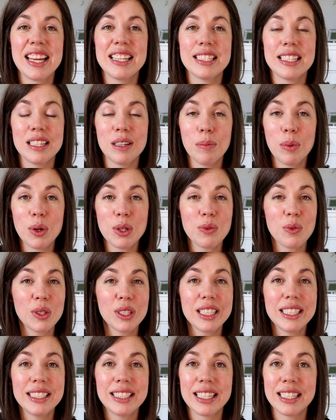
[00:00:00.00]
Singapore
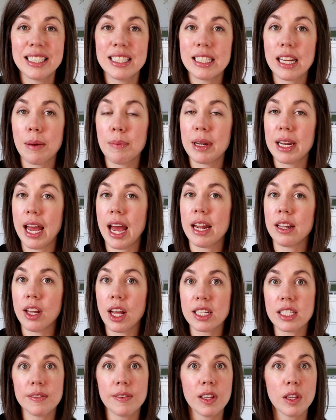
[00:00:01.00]
really didn't. I mean, it had
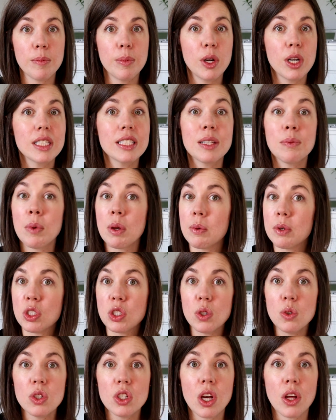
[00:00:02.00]
lots of other books and we
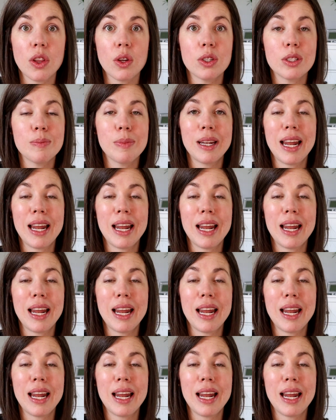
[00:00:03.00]
would use all those,